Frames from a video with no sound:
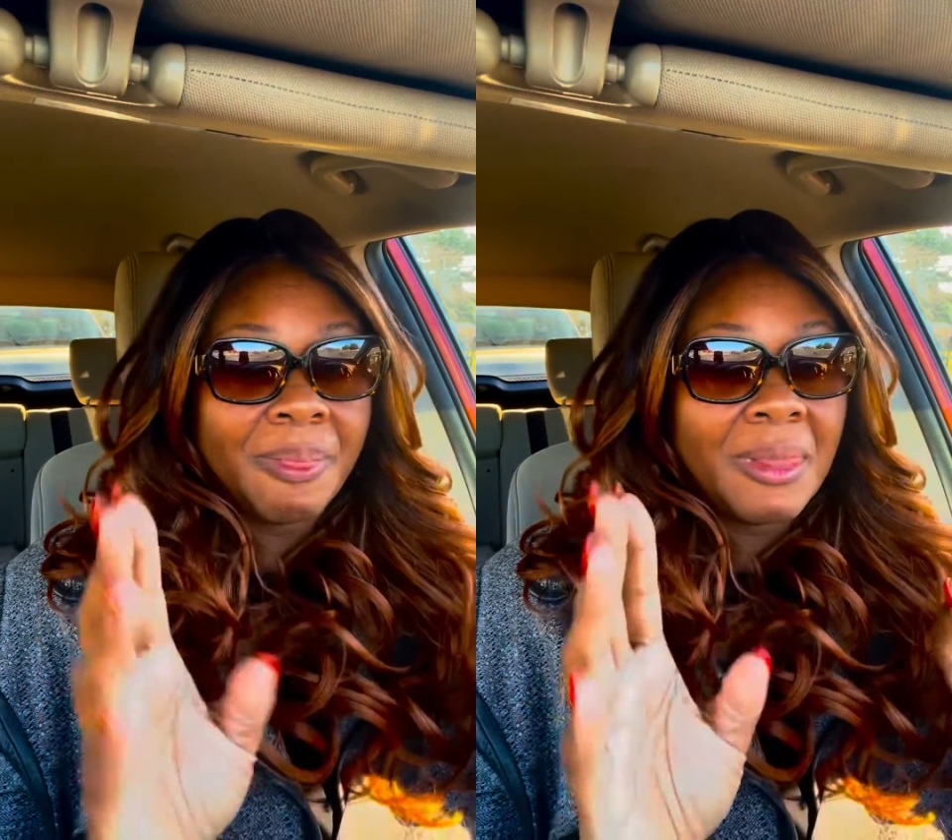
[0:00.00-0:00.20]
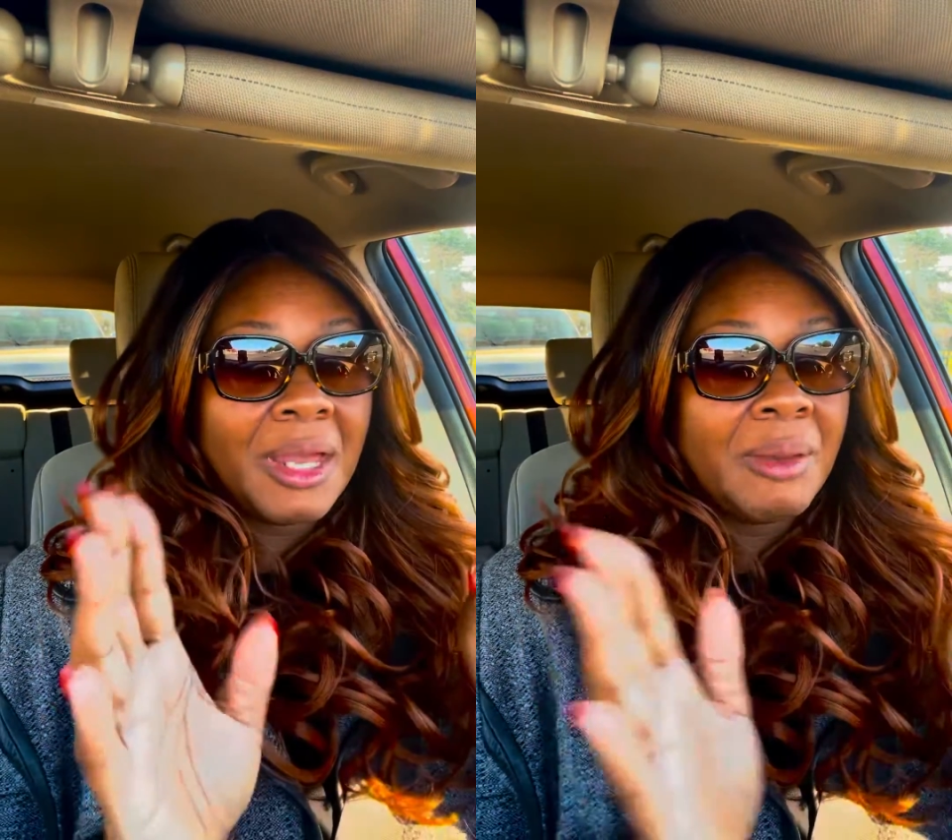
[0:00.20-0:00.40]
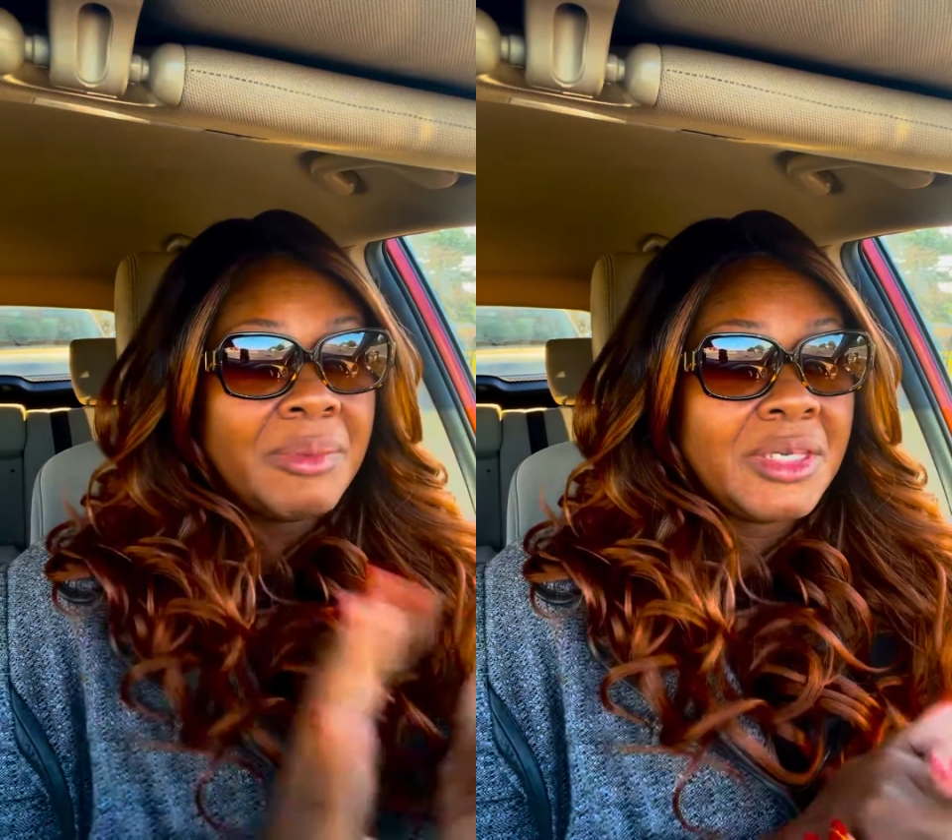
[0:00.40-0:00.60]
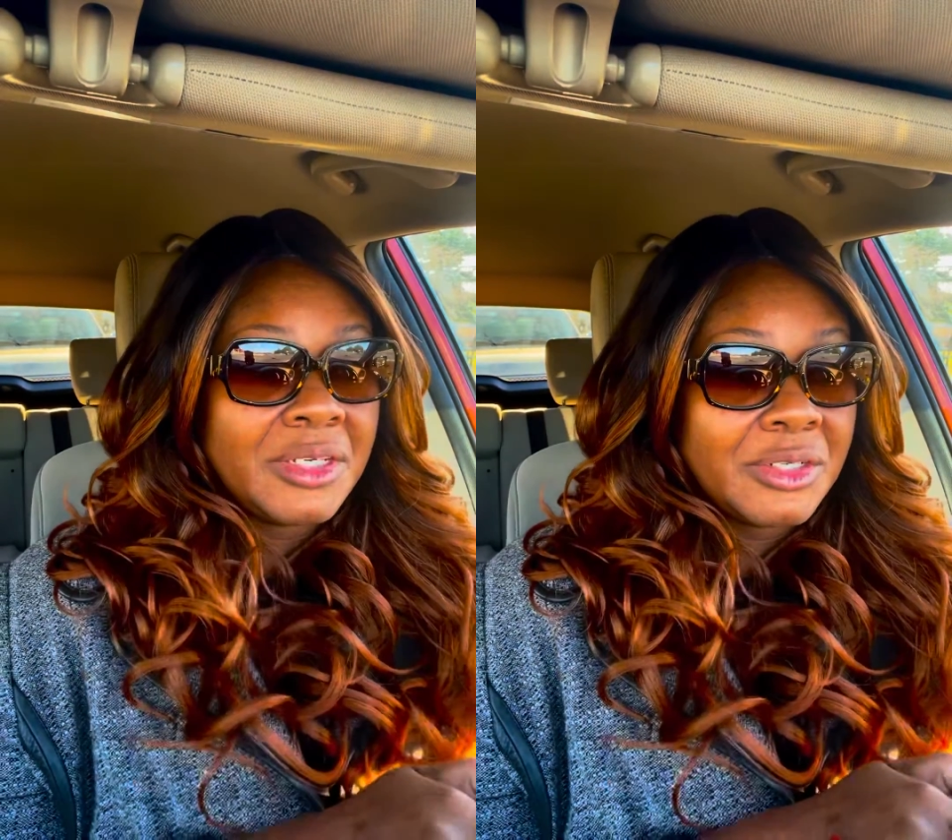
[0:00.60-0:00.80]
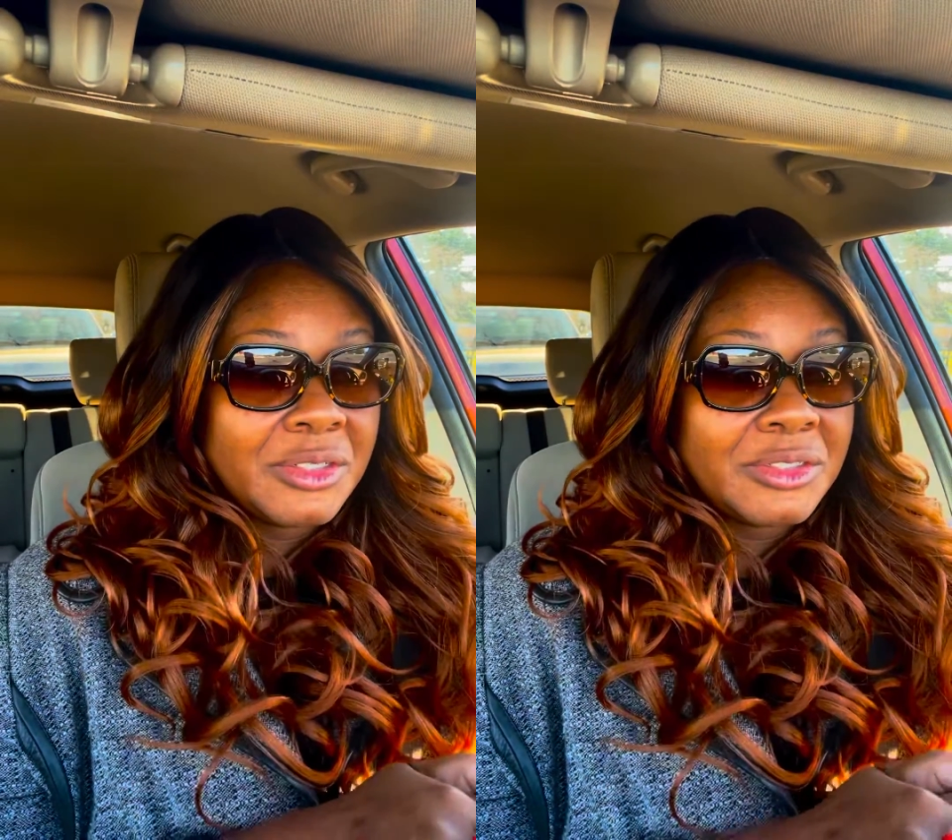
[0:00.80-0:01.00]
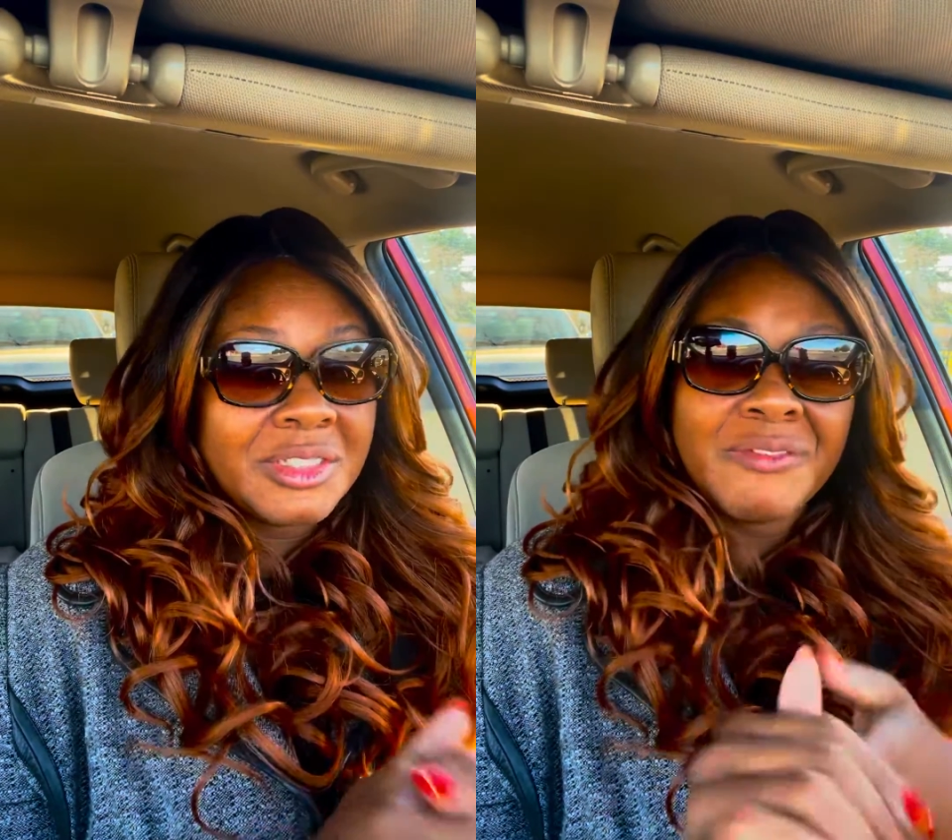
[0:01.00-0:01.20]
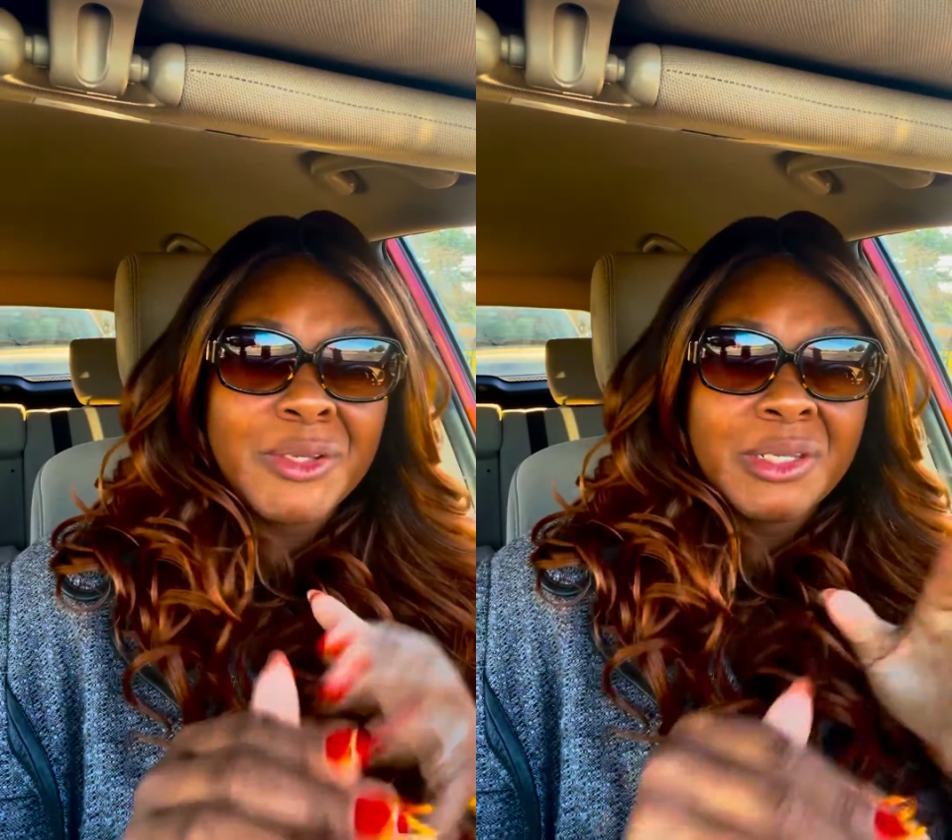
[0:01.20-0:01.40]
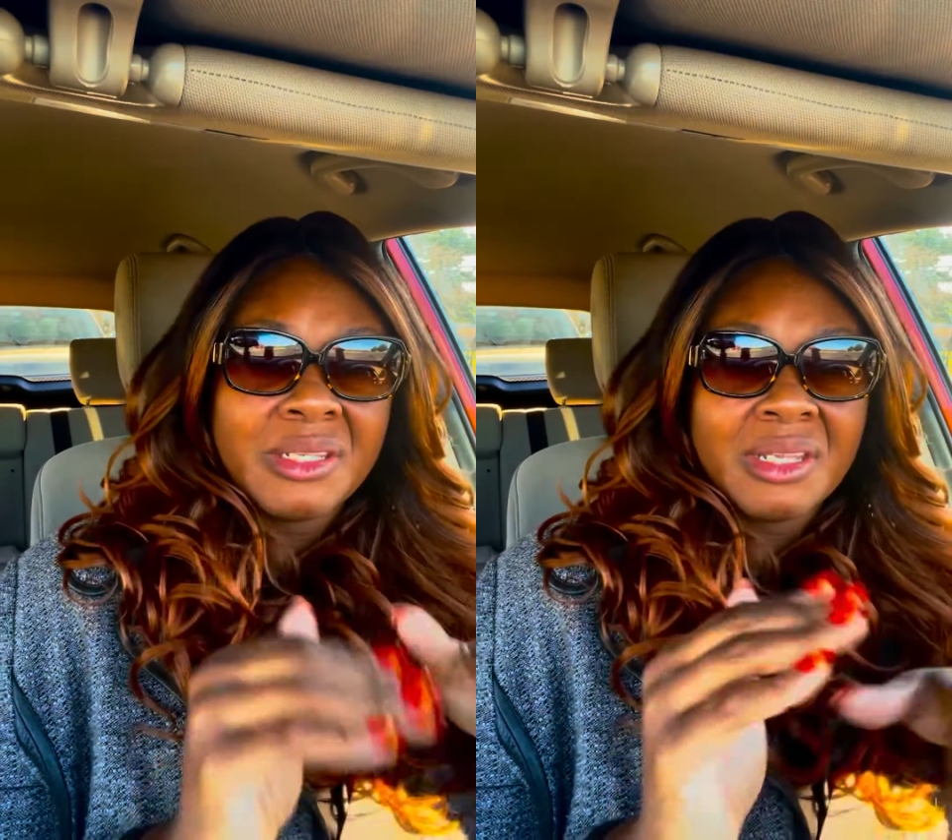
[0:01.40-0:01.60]
I'm here to give you
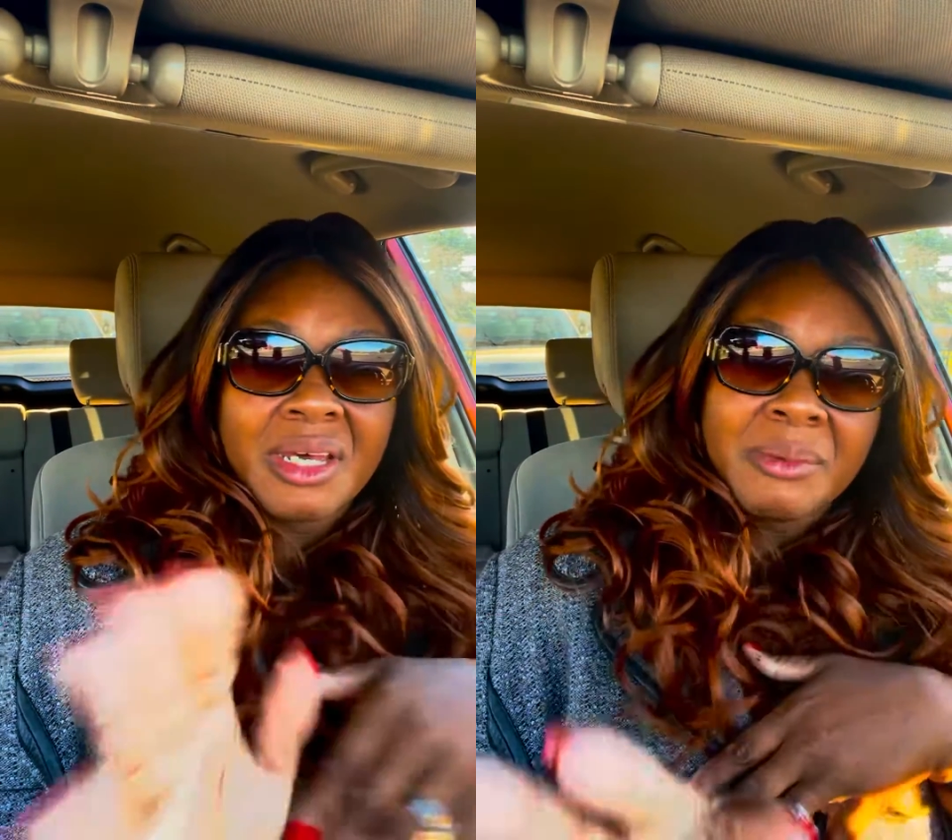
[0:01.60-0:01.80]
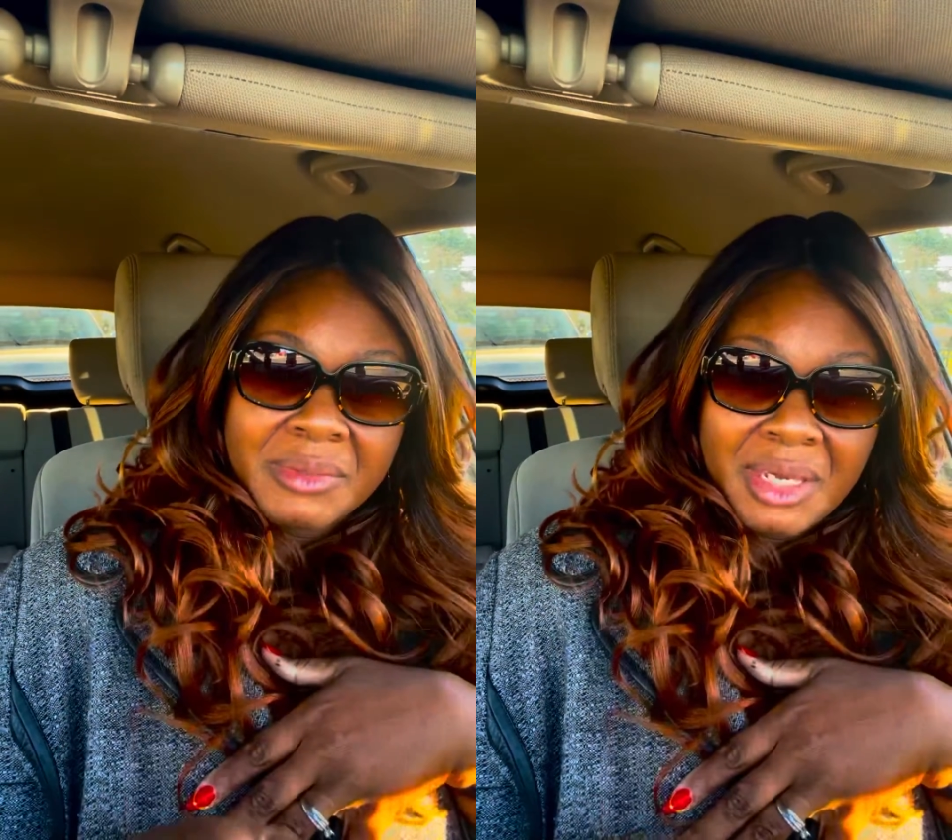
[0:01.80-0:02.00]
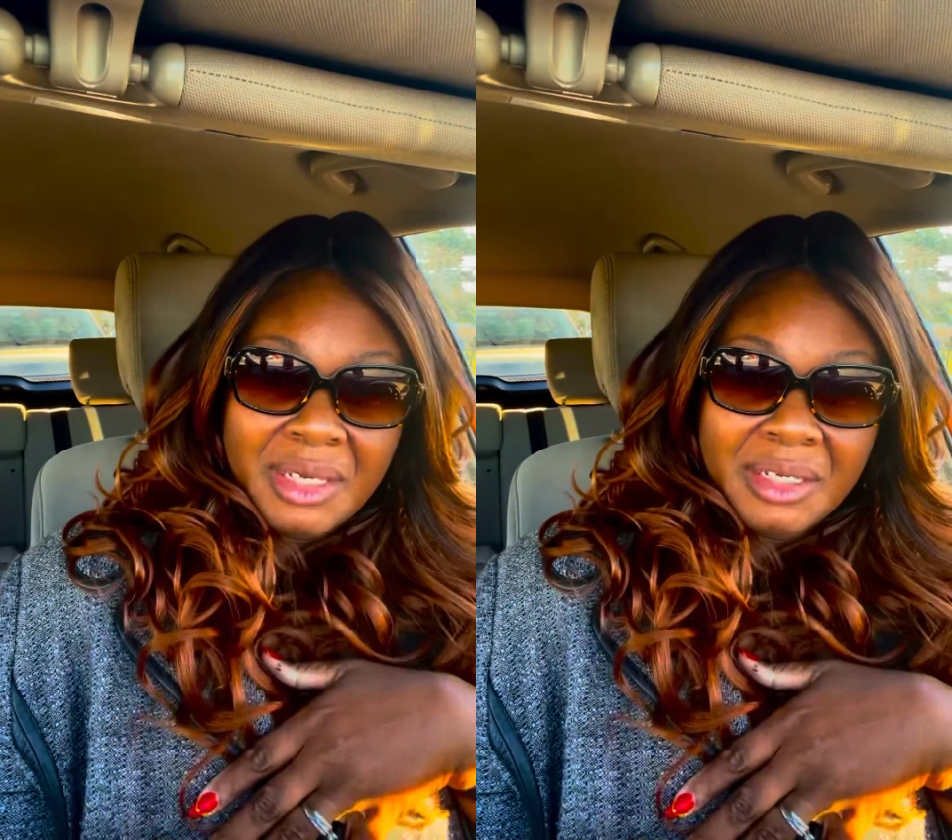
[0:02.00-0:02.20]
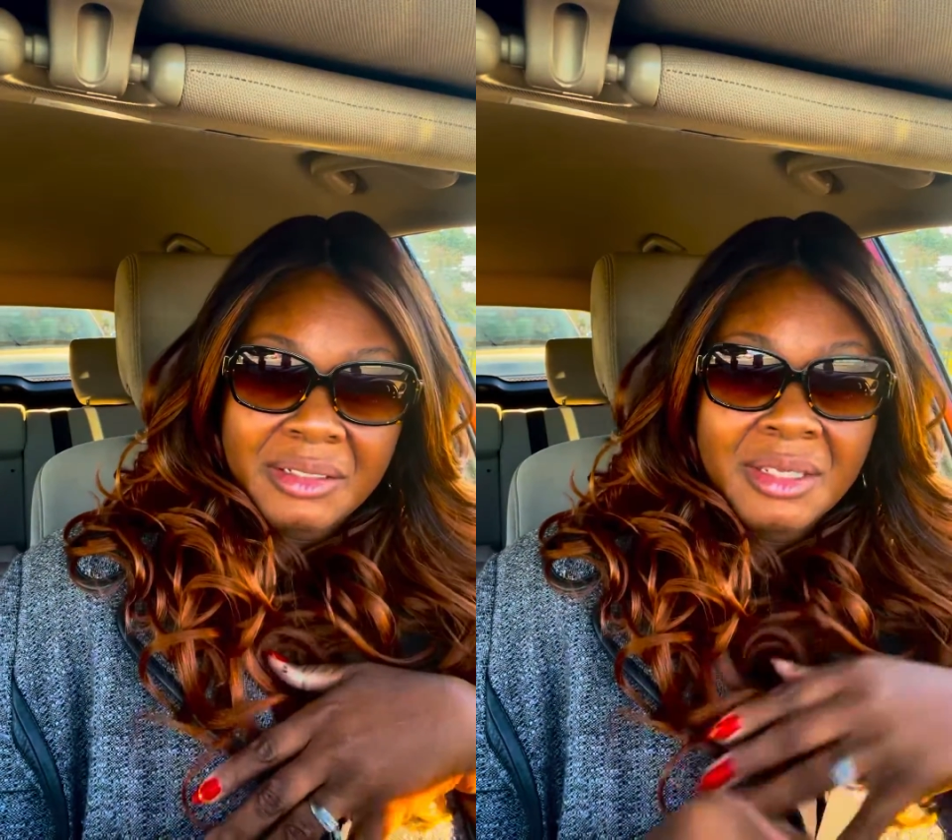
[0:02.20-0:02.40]
a little update